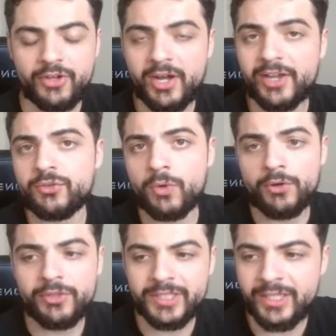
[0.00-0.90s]
the highest
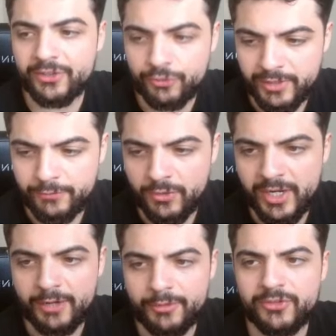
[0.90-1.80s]
growth in the last
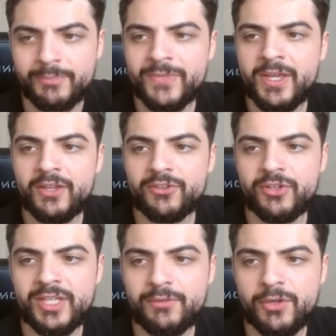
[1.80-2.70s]
24 hours. So
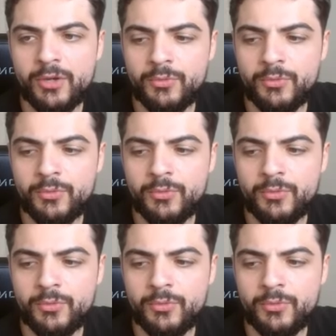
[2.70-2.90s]
you could even go